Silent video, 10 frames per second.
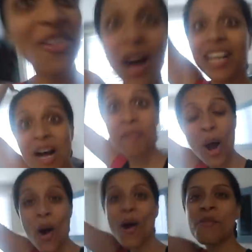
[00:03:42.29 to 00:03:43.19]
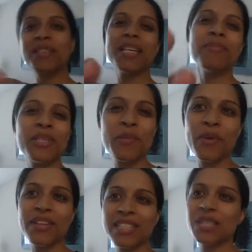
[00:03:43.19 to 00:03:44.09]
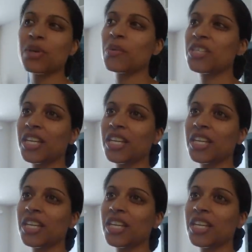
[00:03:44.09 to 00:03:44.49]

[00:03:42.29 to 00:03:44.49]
Welcome home, Team Super. This is where we're